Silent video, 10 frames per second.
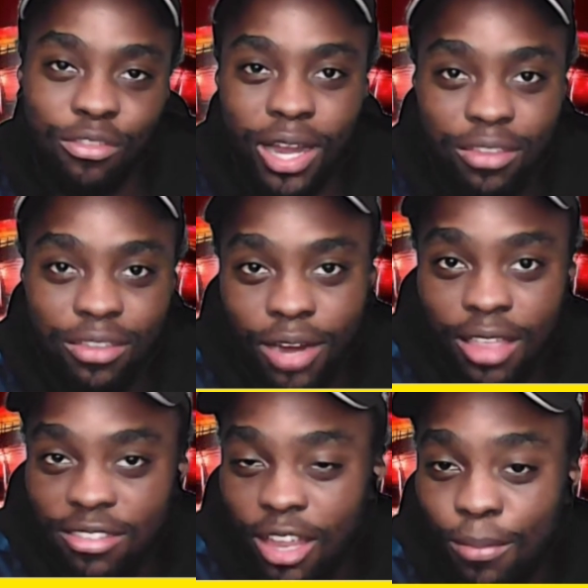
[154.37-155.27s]
One is very
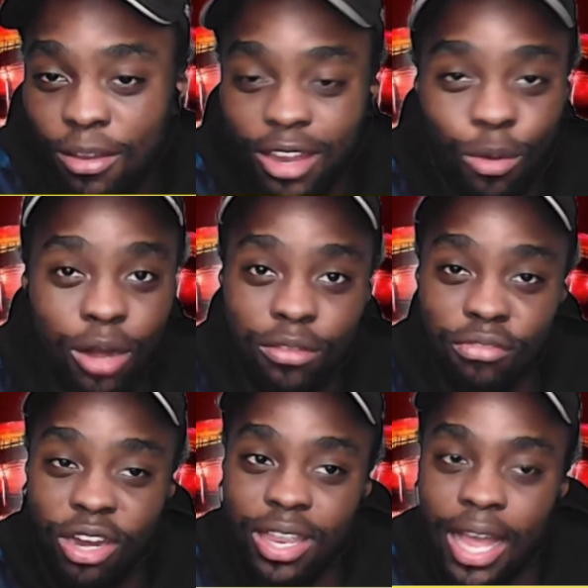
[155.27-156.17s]
established and one is
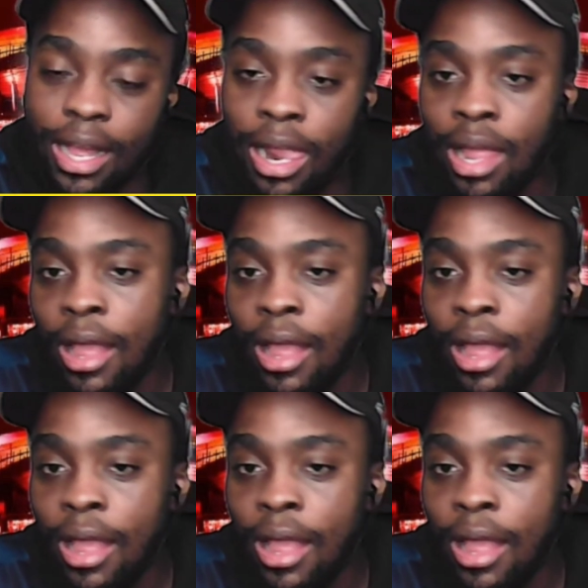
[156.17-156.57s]
very young.